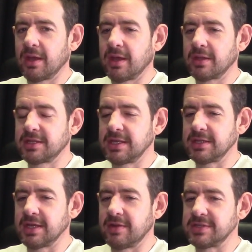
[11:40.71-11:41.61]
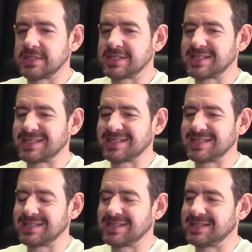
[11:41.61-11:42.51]
I think
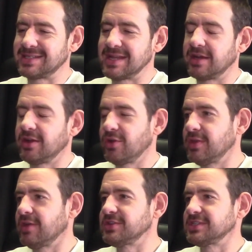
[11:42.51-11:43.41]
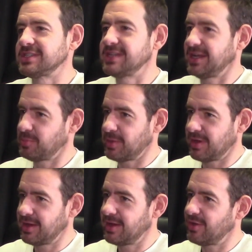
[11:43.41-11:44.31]
I know there is a
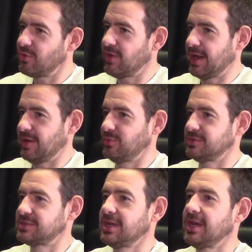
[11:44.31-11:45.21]
stigma around